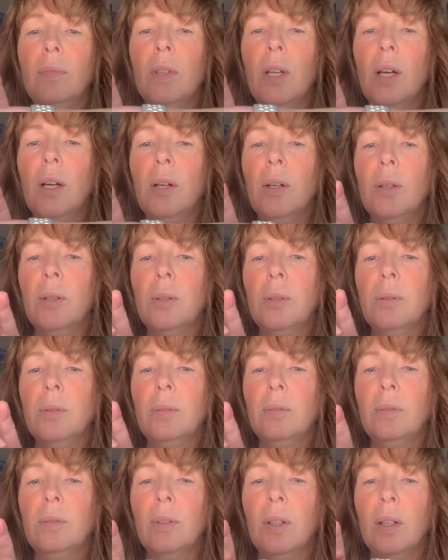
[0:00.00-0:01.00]
no,
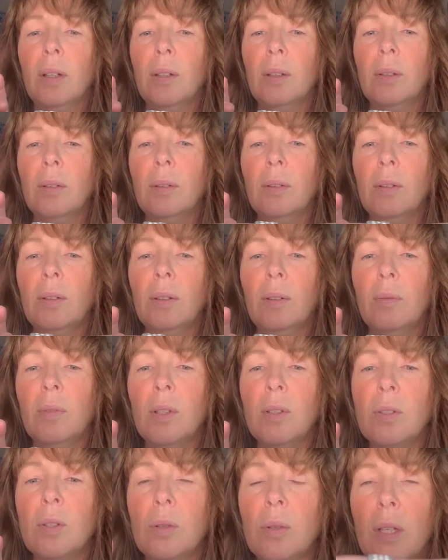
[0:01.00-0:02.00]
no, I'm
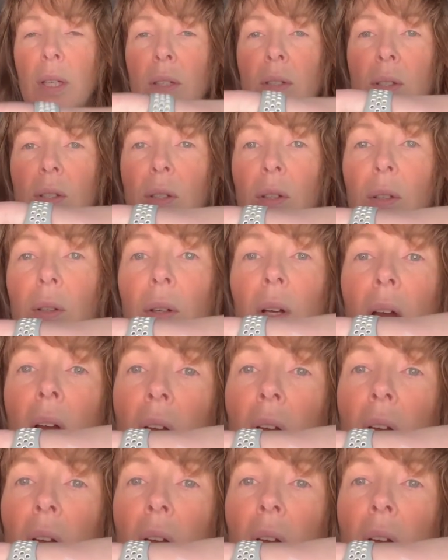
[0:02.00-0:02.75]
not talking to you.